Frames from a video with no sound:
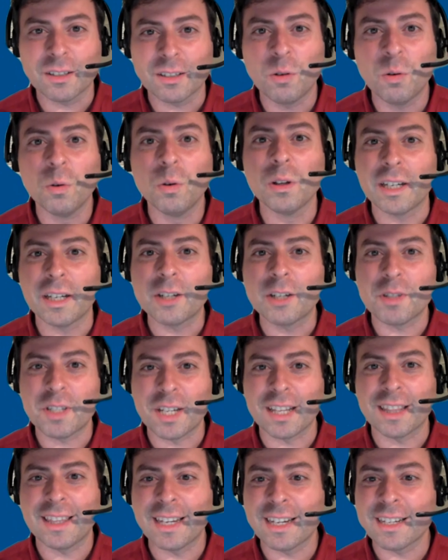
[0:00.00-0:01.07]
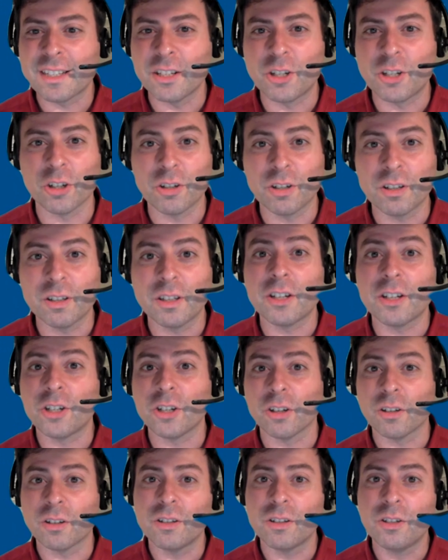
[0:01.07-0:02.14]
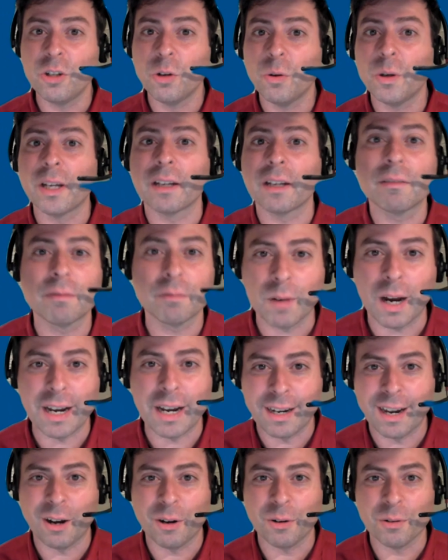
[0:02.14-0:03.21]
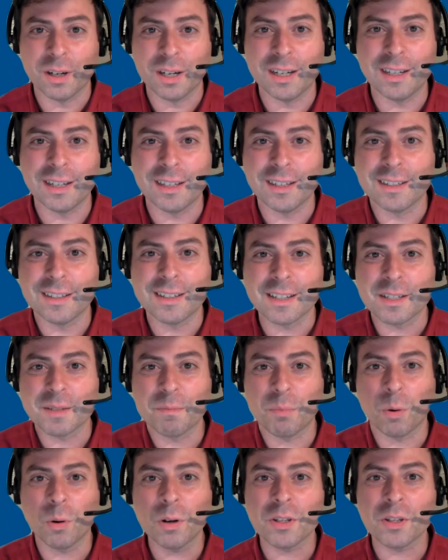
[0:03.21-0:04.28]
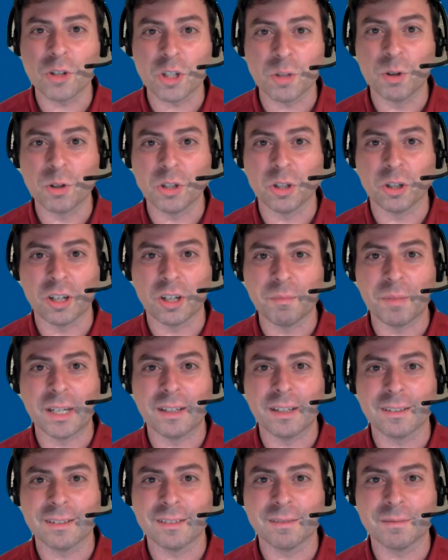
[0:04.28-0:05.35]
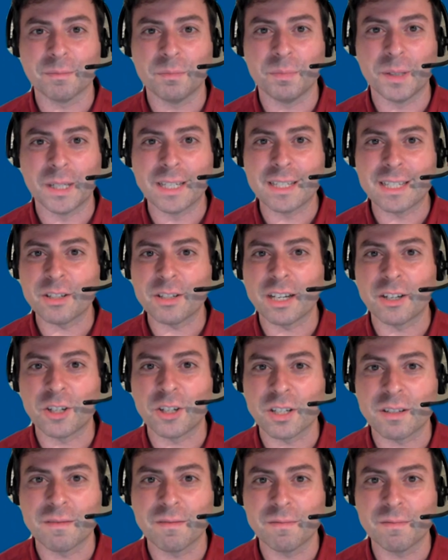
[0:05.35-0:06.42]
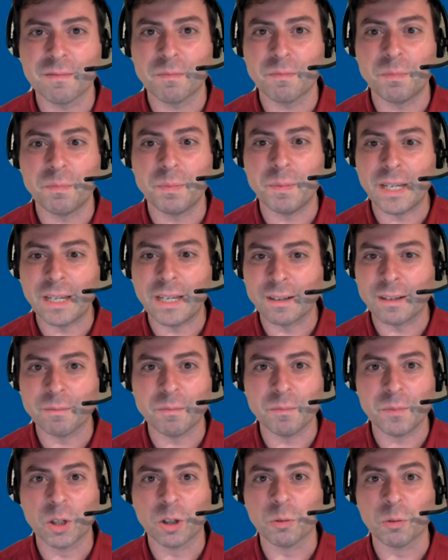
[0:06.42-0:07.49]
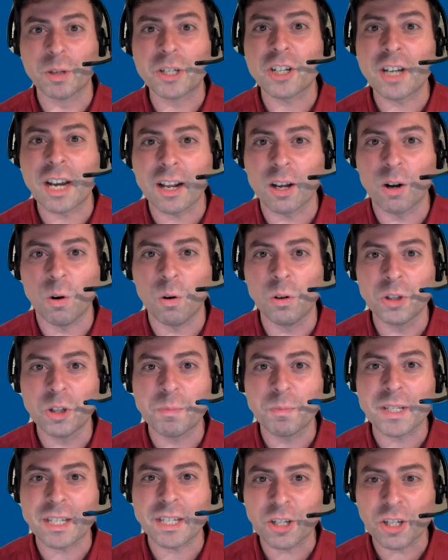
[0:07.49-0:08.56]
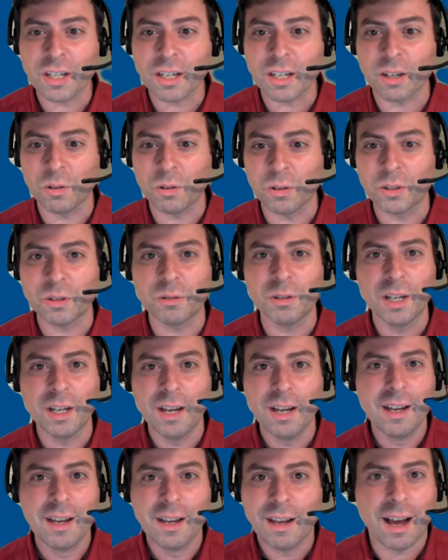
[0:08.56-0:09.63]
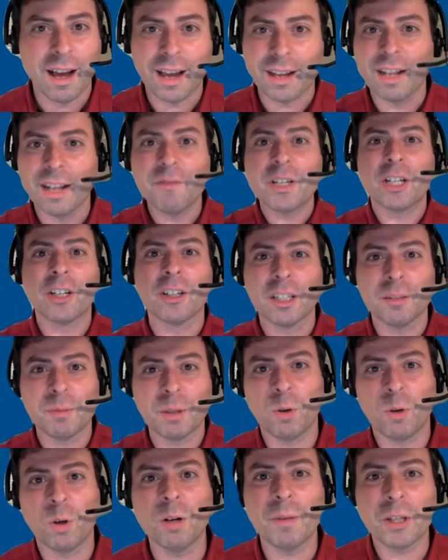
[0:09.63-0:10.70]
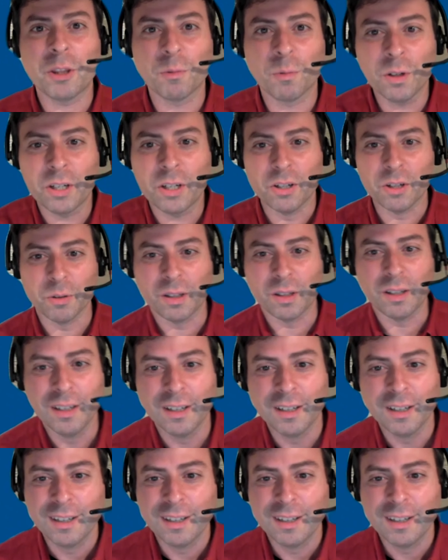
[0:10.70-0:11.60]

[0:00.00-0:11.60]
cool and interesting things that you're doing right now to support social emotional learning? But it sounds like you're originating a whole new position and I'd love to hear a little bit more about the work you're doing.